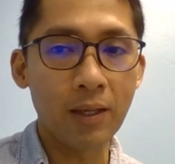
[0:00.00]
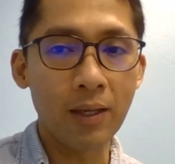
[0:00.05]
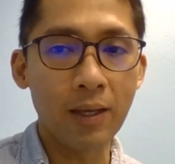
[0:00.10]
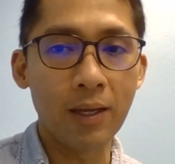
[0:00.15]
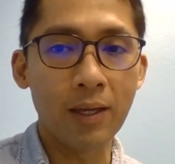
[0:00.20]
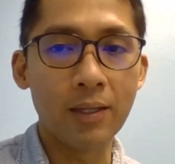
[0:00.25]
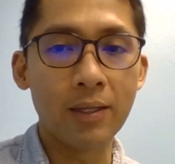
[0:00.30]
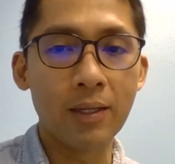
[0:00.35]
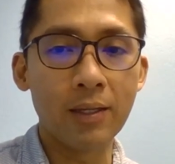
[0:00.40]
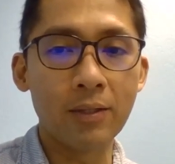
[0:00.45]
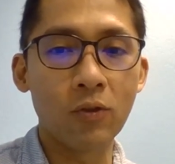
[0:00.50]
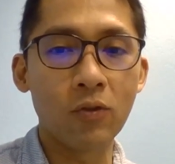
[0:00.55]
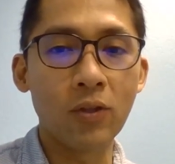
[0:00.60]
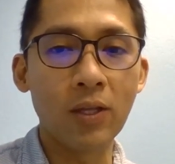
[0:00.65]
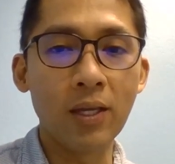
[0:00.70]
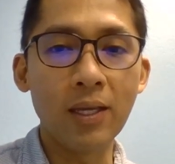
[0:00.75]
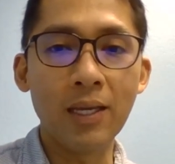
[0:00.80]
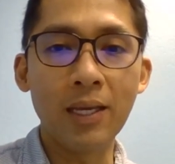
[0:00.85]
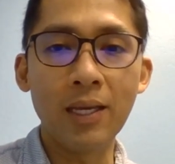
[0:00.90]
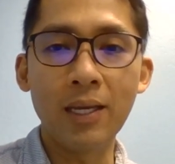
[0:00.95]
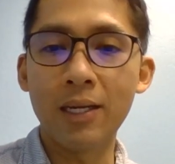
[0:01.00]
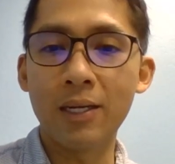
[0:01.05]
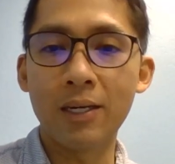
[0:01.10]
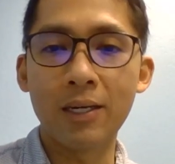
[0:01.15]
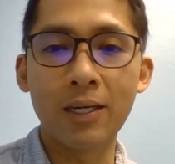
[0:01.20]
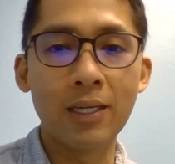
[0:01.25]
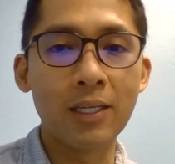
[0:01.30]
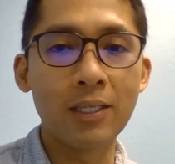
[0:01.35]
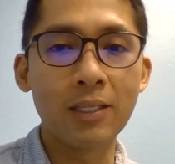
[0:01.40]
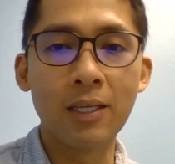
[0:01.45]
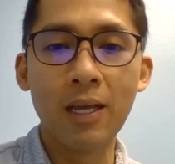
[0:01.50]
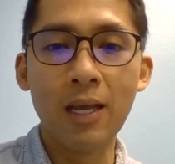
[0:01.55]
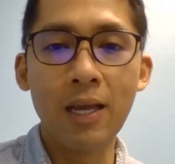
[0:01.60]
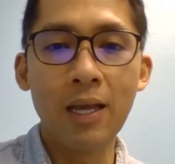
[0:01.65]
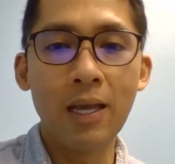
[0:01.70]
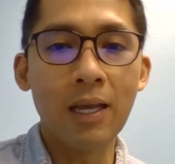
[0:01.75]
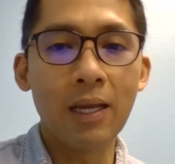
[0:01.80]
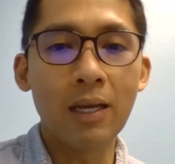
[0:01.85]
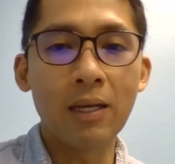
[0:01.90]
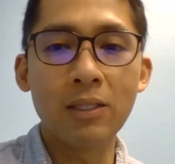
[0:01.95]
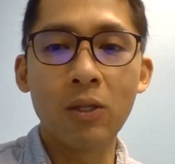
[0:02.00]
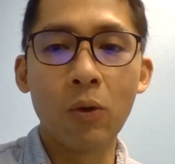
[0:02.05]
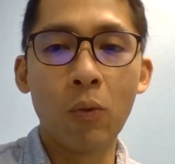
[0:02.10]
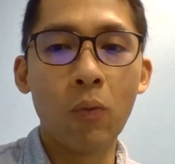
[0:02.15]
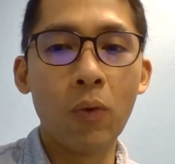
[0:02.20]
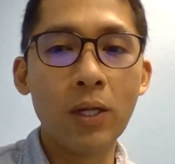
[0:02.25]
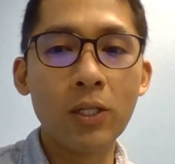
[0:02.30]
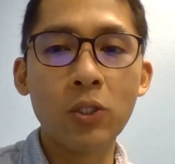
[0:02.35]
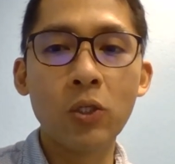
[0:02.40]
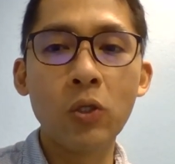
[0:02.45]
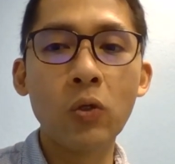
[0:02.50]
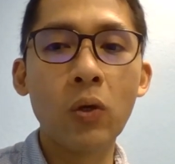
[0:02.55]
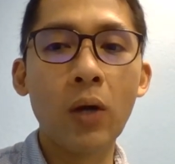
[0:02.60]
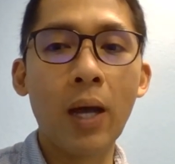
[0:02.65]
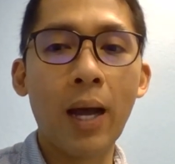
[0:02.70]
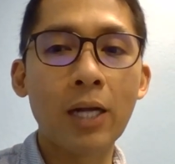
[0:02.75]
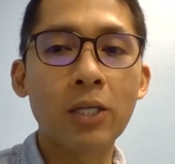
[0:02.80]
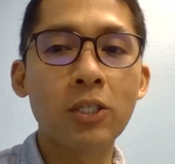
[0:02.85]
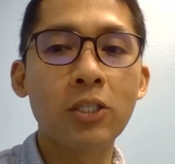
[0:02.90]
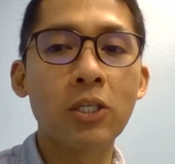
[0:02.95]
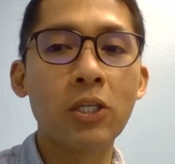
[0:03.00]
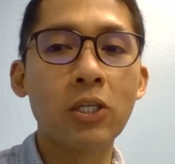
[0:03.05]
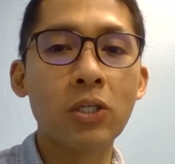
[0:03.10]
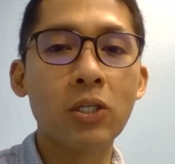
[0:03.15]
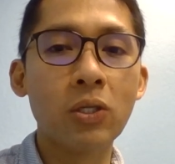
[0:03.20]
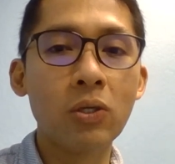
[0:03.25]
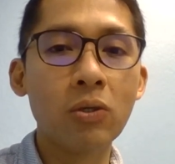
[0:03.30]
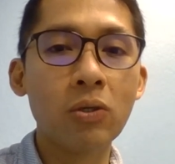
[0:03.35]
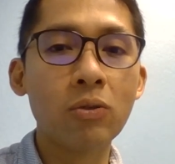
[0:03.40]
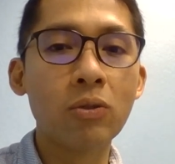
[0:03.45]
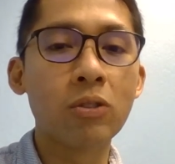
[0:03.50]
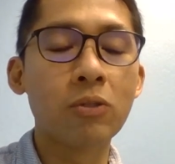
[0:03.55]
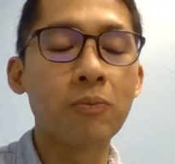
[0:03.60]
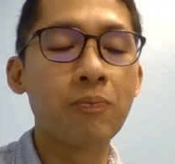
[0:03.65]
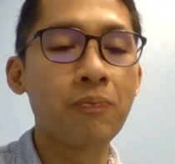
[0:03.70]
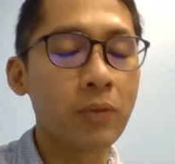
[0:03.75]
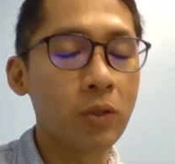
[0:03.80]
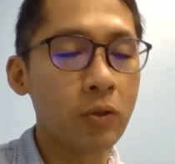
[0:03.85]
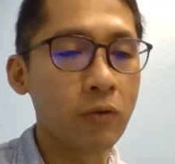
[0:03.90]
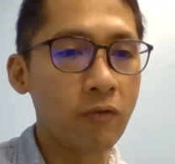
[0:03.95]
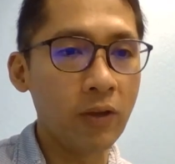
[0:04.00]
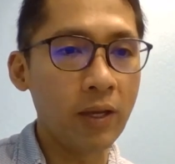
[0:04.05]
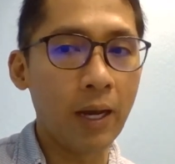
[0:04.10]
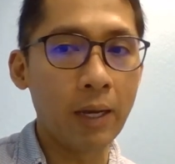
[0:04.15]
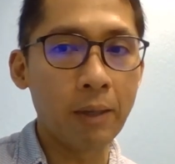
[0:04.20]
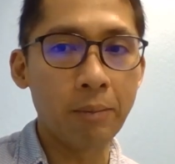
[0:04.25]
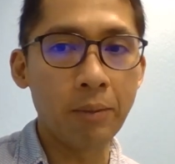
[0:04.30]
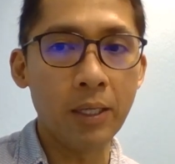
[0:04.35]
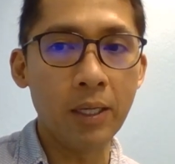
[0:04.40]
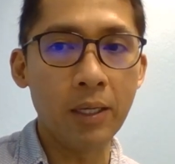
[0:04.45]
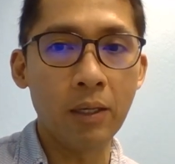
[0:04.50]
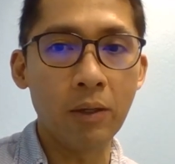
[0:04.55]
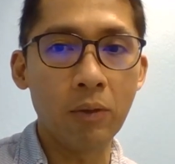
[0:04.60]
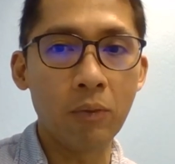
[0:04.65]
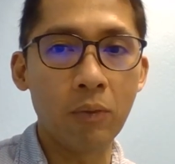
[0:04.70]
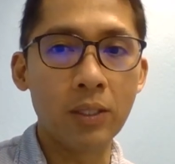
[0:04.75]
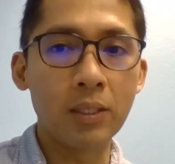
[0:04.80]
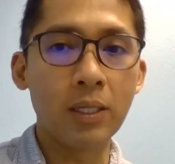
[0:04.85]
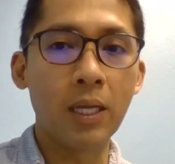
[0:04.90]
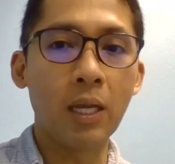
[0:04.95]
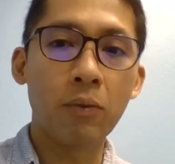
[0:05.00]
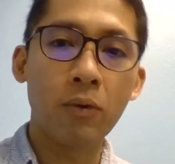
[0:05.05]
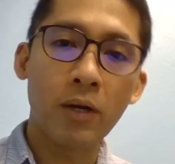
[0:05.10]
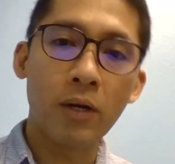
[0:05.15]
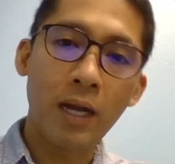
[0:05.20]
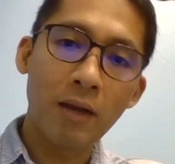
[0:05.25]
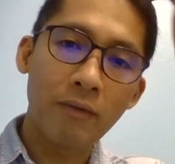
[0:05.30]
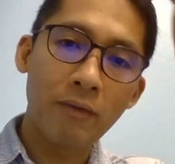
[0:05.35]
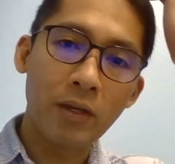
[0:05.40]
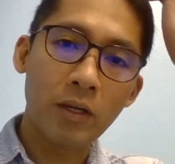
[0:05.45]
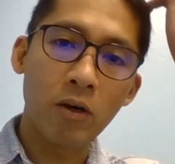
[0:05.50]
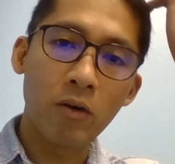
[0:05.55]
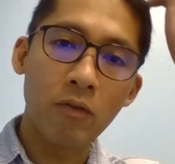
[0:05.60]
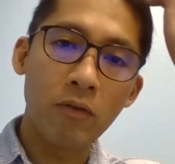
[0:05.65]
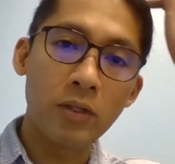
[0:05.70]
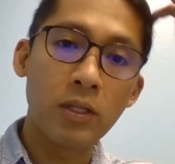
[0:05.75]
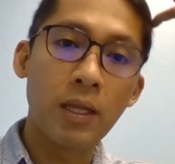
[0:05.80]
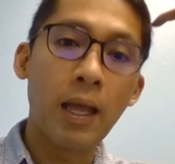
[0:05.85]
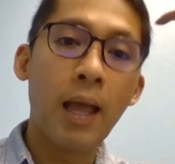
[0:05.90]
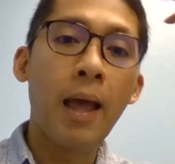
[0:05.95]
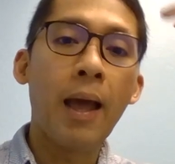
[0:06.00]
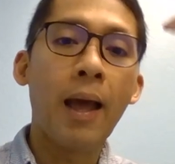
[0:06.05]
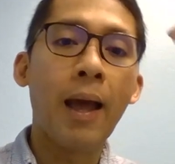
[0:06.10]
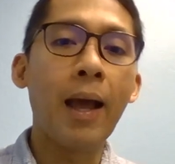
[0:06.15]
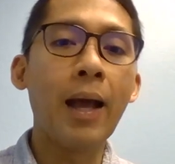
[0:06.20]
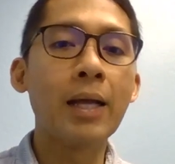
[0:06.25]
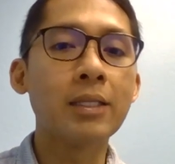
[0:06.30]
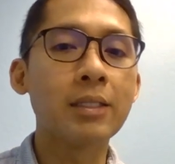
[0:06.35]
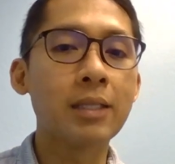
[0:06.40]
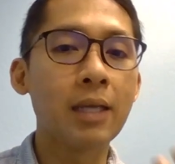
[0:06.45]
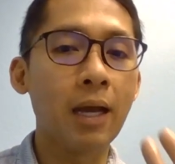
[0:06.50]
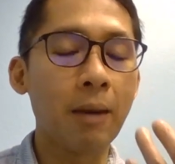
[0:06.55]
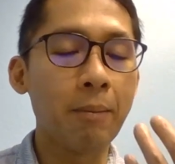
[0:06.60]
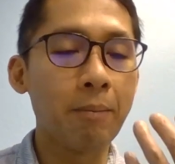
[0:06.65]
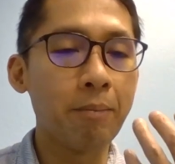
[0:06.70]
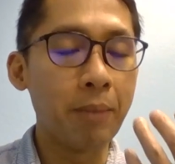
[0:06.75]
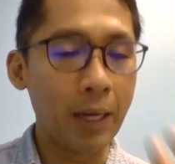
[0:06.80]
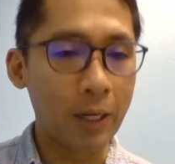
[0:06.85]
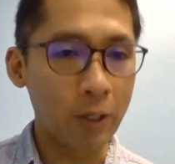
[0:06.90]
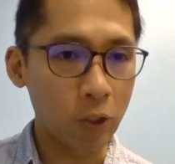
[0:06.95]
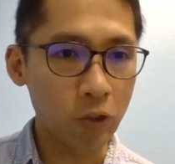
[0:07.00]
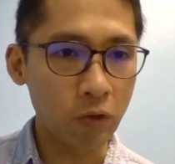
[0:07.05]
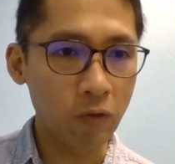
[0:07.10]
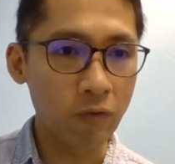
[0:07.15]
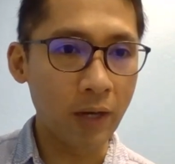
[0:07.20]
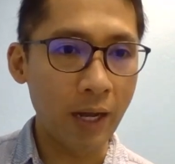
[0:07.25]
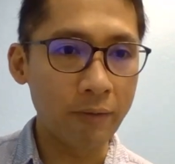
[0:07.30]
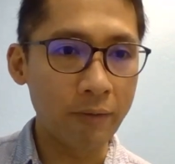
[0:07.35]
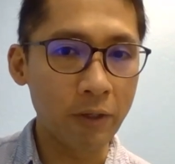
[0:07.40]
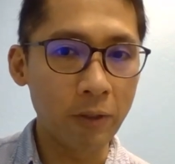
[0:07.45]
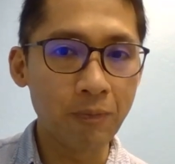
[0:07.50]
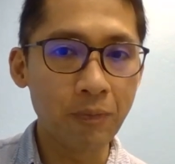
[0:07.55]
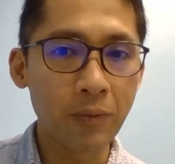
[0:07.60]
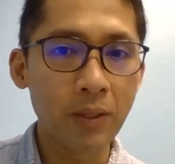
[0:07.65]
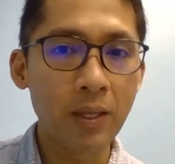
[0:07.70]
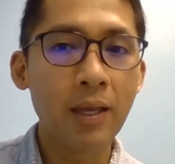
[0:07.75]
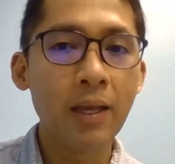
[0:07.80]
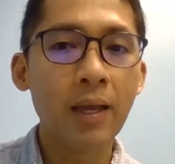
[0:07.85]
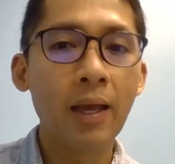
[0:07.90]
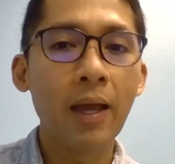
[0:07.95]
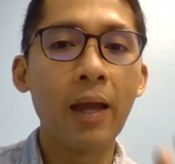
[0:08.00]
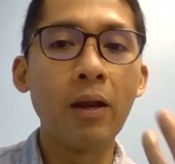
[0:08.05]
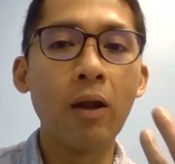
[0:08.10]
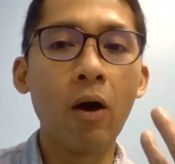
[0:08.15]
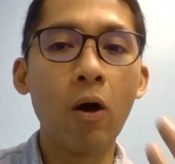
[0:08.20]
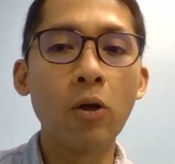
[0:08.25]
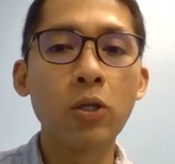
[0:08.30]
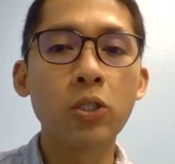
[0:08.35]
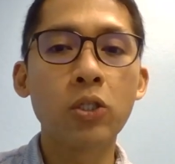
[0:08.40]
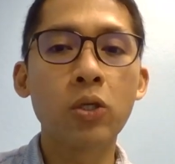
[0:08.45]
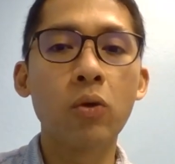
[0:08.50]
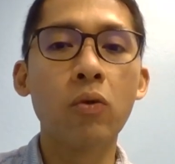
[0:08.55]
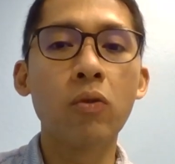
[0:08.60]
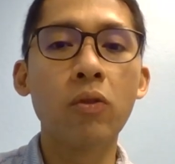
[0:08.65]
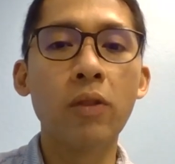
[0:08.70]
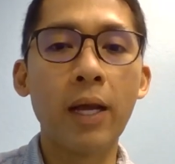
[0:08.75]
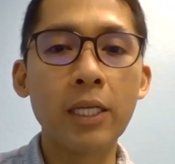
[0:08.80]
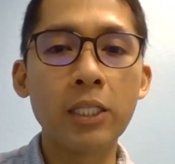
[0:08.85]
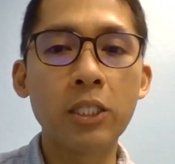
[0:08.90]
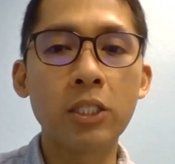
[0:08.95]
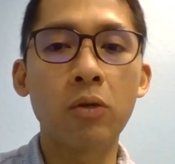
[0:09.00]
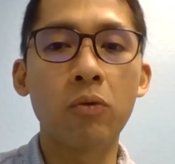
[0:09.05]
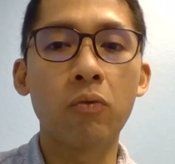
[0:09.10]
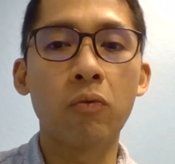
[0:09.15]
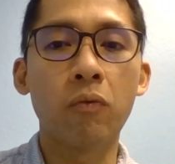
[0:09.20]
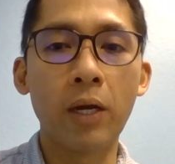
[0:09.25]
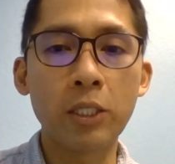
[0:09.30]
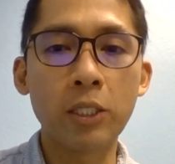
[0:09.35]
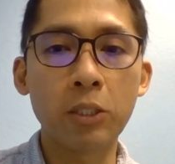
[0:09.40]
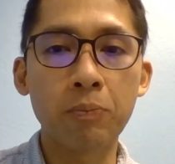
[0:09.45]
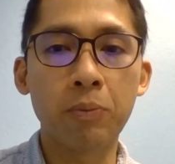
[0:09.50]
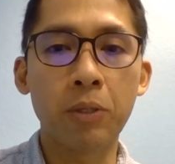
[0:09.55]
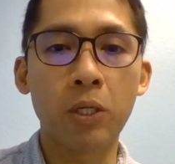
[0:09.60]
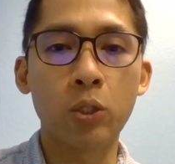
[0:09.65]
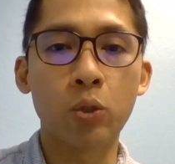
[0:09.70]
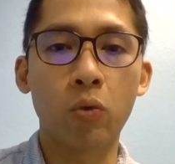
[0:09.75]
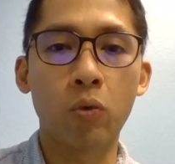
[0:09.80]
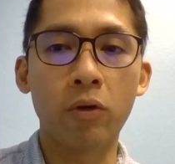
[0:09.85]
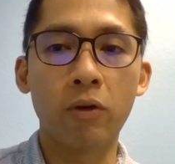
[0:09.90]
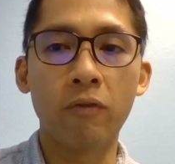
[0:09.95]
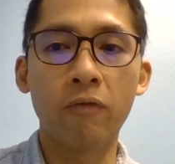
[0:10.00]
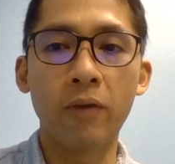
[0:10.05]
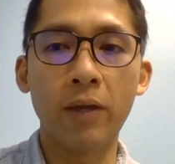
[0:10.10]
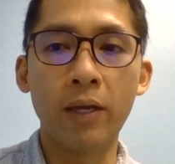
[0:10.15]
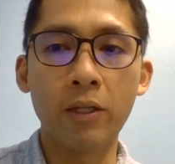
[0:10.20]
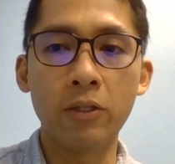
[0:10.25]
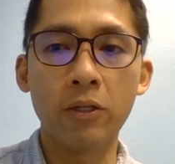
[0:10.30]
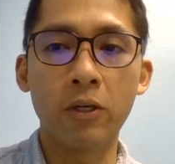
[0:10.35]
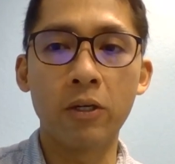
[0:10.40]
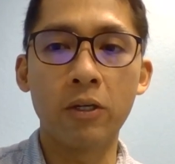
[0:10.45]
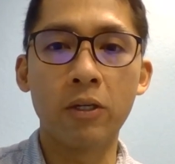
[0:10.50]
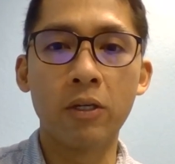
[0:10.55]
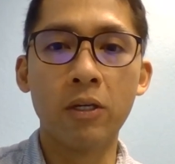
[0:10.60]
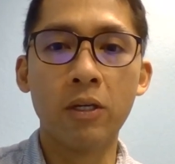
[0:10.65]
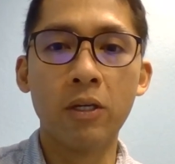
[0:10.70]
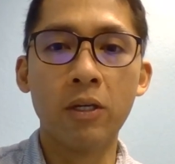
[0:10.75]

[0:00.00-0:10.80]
And the thing here is the ones who actually use VIP when they were having COVID has a better survival and also less respiratory failure.